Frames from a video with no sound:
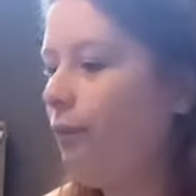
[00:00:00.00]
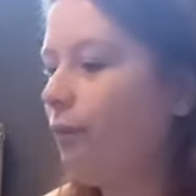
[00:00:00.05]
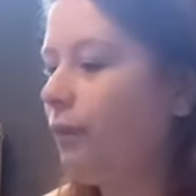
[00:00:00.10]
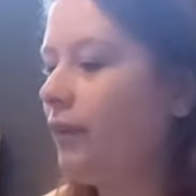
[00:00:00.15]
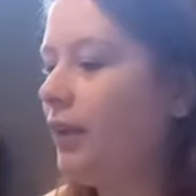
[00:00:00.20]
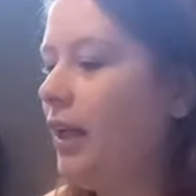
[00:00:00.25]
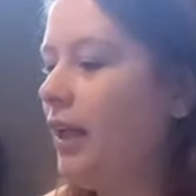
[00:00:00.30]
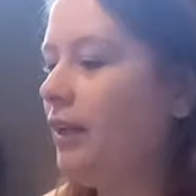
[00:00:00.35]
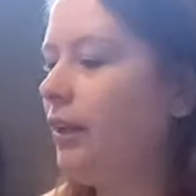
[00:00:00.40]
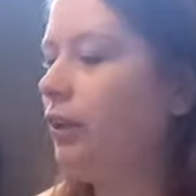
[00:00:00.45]

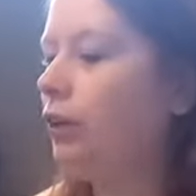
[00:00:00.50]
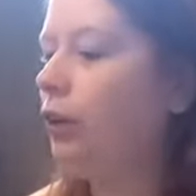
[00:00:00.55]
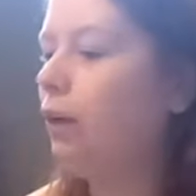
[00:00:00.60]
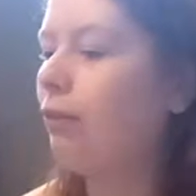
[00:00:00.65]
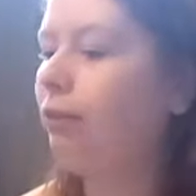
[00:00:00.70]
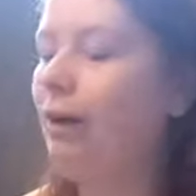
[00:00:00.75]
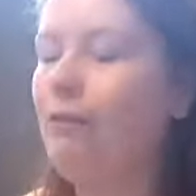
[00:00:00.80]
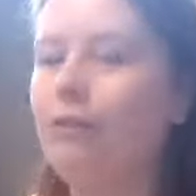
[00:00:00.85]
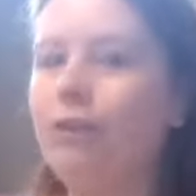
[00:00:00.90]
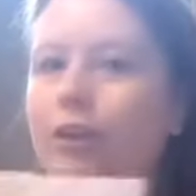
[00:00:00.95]
Then I got a
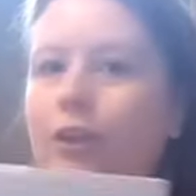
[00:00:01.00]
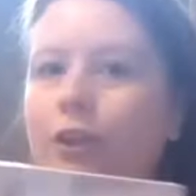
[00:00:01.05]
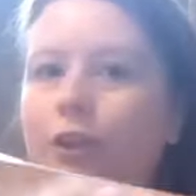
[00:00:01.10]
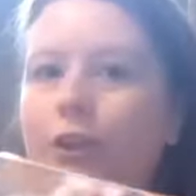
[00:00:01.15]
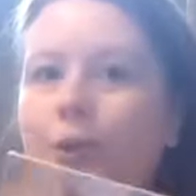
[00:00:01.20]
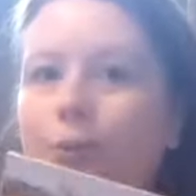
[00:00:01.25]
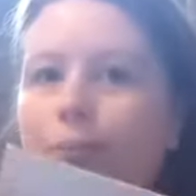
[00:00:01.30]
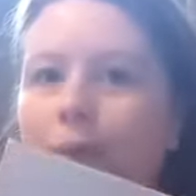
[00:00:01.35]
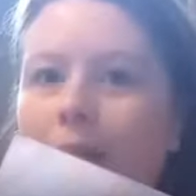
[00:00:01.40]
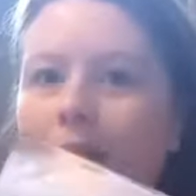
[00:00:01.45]

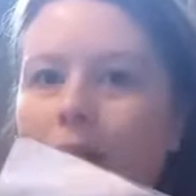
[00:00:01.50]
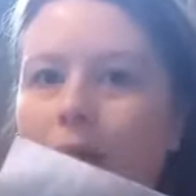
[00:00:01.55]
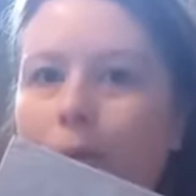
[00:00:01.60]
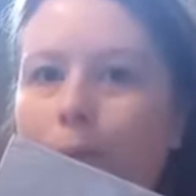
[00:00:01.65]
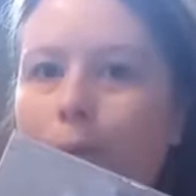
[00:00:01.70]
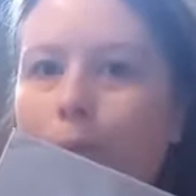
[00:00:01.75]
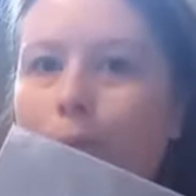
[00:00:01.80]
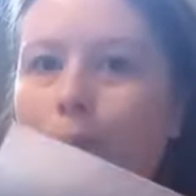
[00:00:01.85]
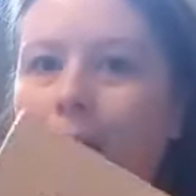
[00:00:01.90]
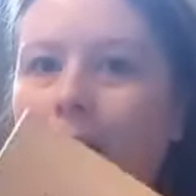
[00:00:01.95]
Revolution
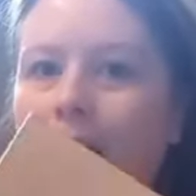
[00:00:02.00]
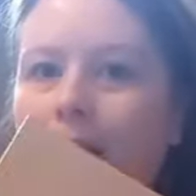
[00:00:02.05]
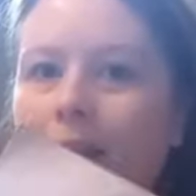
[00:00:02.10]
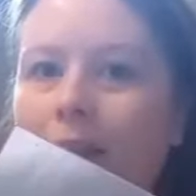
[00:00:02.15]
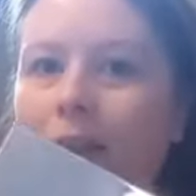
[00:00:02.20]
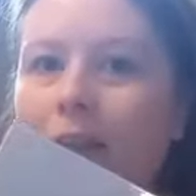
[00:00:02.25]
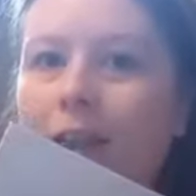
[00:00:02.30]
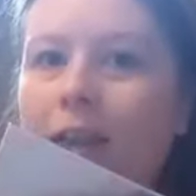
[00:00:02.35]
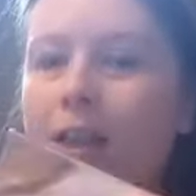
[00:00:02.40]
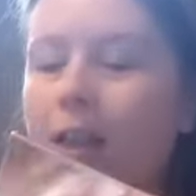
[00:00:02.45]
makeup
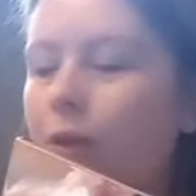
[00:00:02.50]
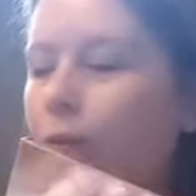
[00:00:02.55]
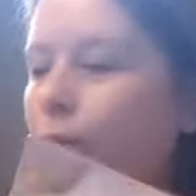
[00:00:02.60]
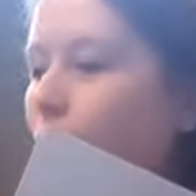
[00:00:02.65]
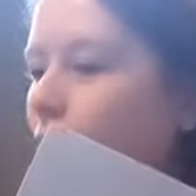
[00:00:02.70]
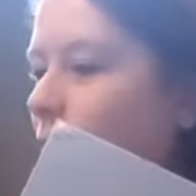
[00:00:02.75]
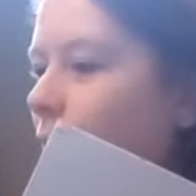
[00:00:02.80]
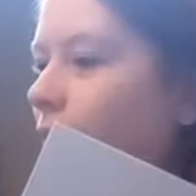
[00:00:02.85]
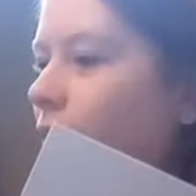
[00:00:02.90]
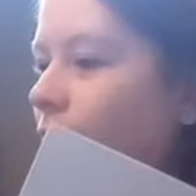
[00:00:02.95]
palette. This is like
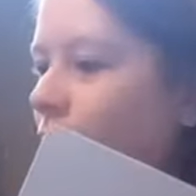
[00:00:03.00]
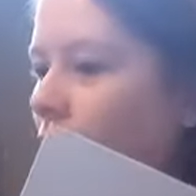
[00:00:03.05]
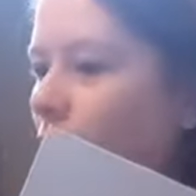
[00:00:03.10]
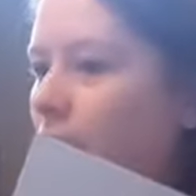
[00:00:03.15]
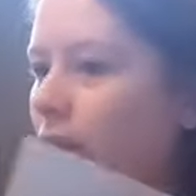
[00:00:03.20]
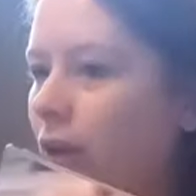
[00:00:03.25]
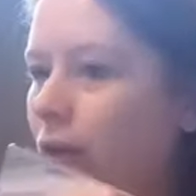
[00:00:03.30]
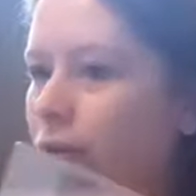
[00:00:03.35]
one of my first